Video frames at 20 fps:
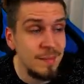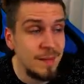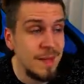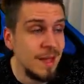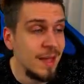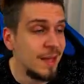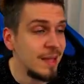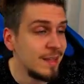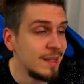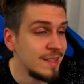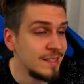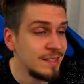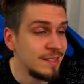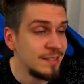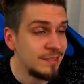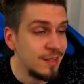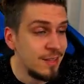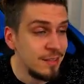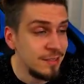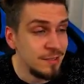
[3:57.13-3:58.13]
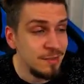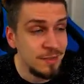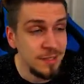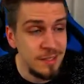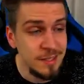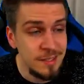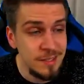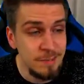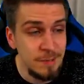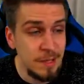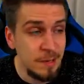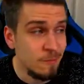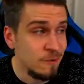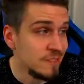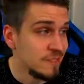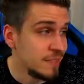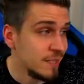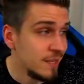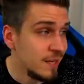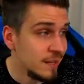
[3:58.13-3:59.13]
and let's try to run this play
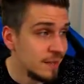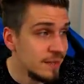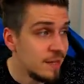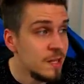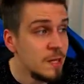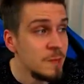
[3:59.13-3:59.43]
once again,